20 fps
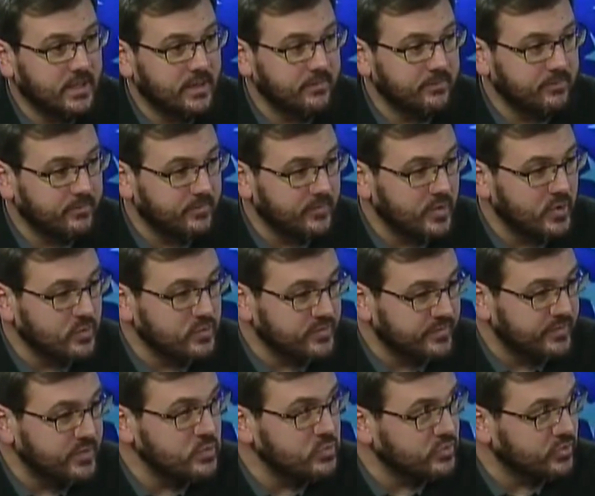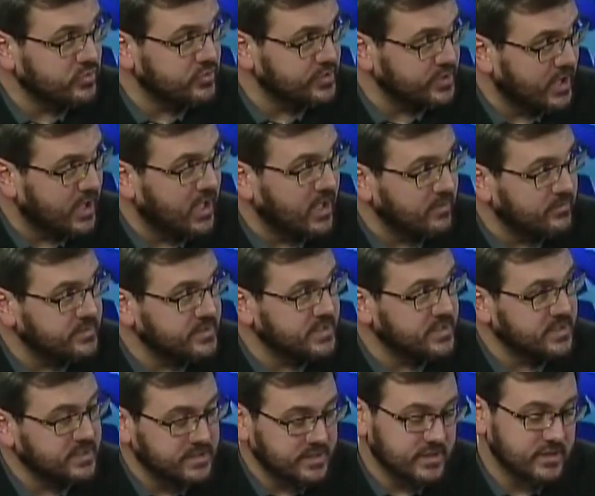those future jobs.
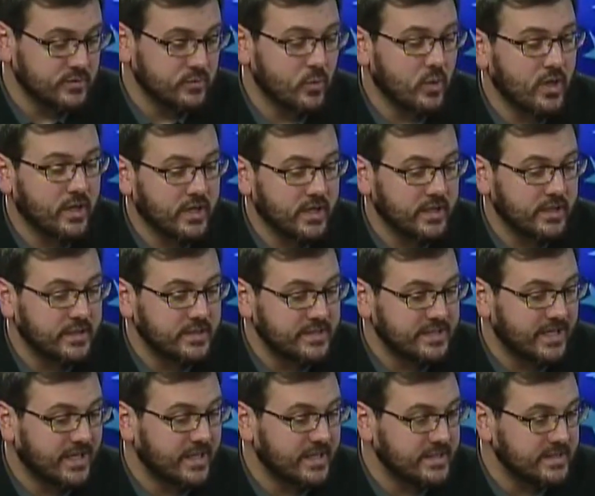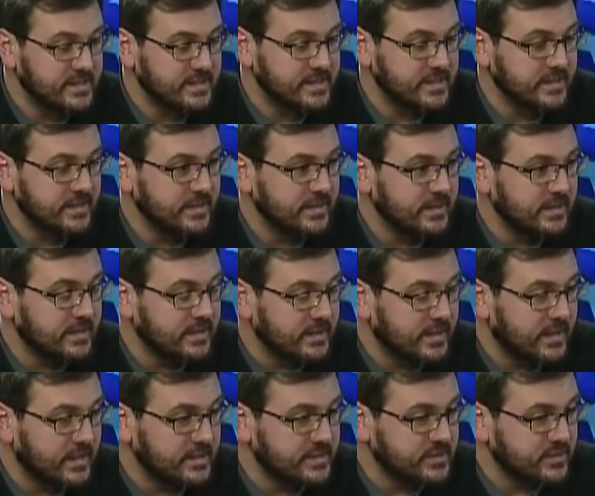This is what can entice
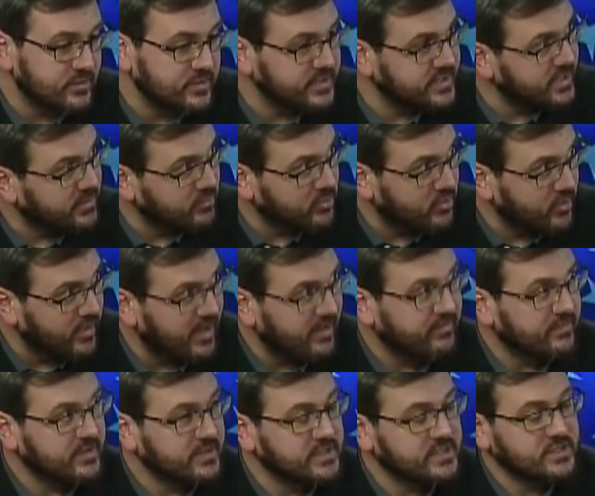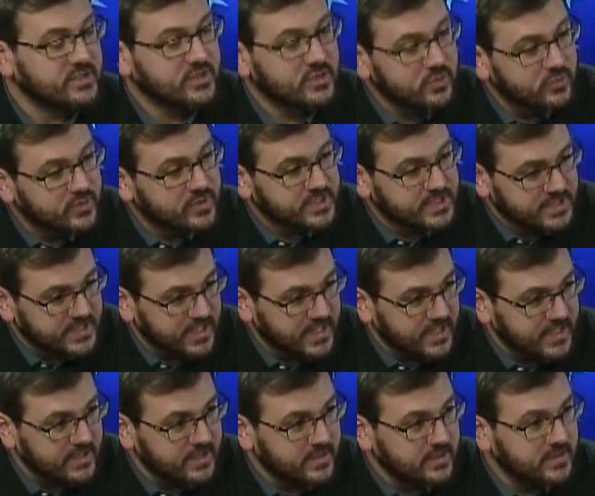certain demographics to the
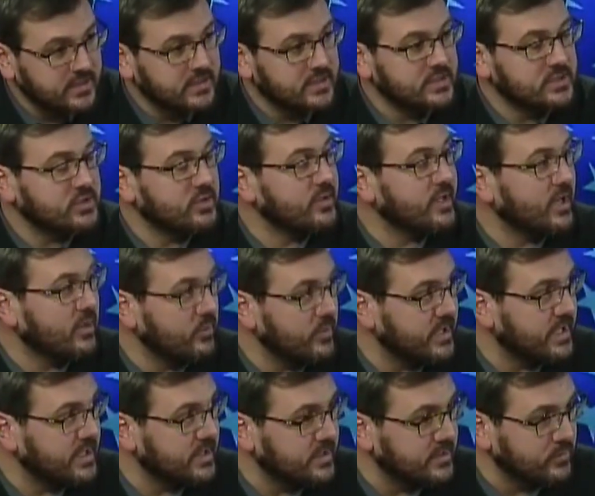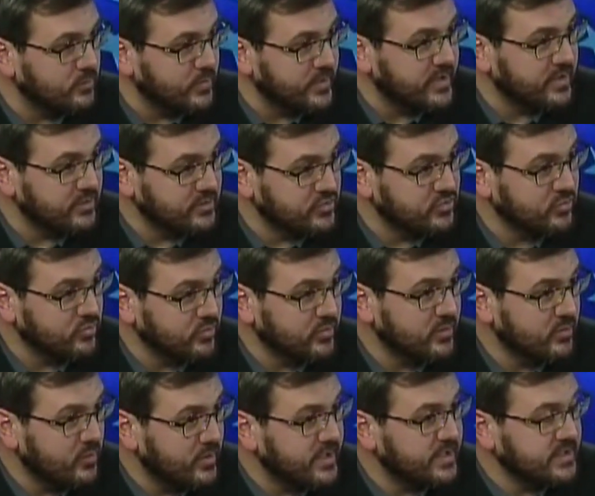state, so that we can truly
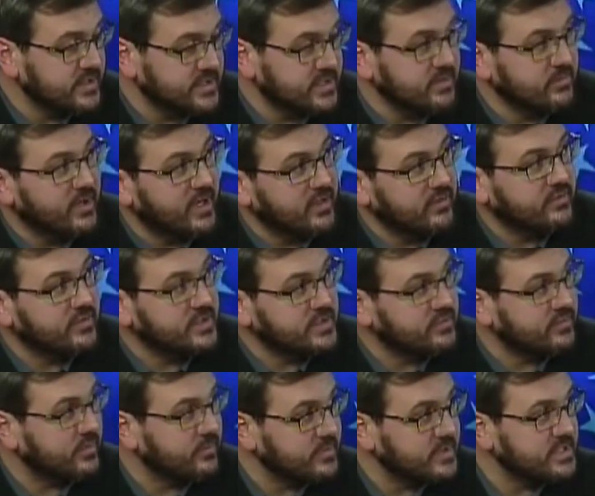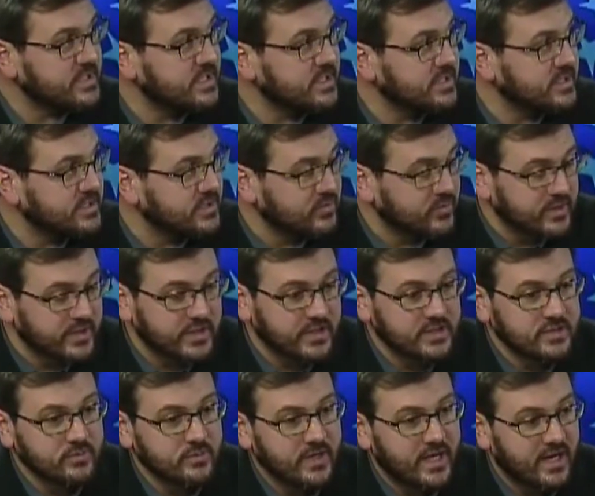witness the benefits from this industry.
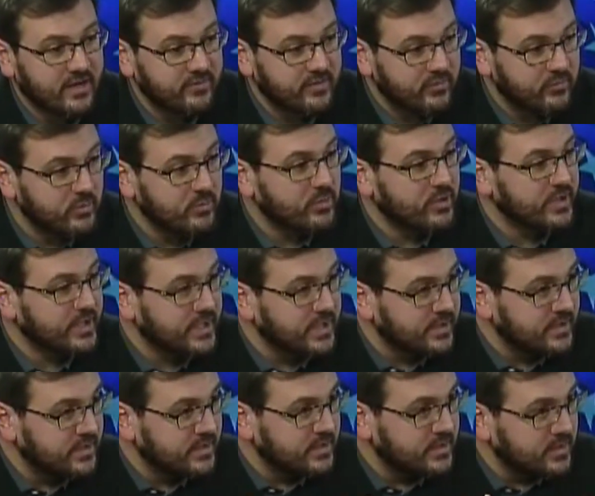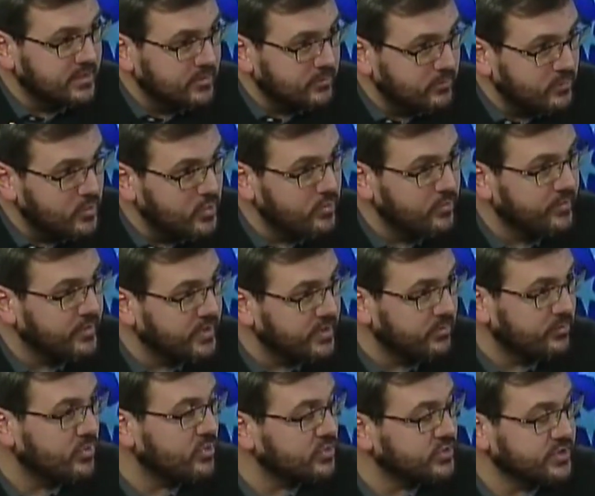Unless we have everybody moving and
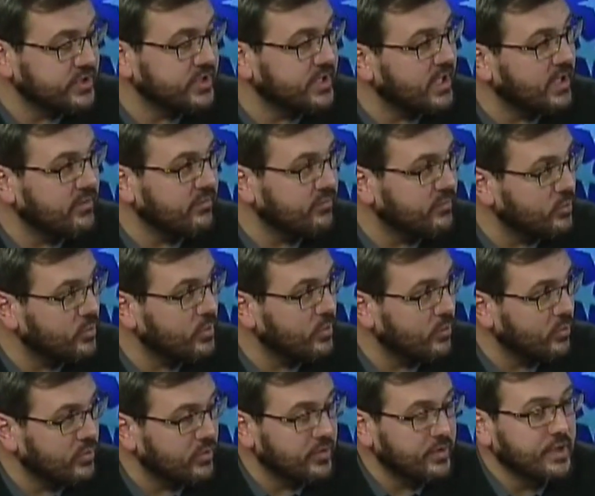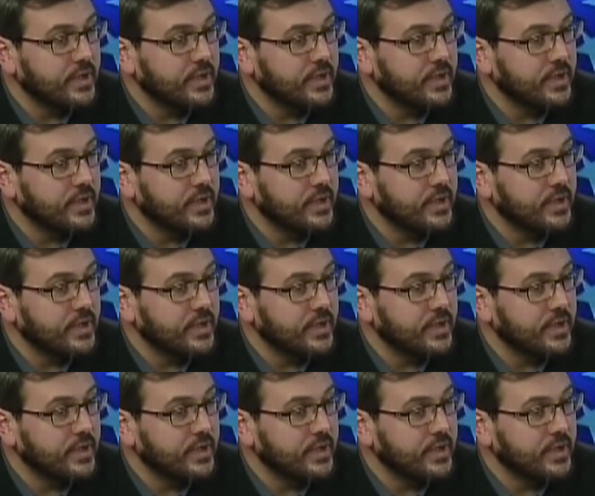pushing that forward,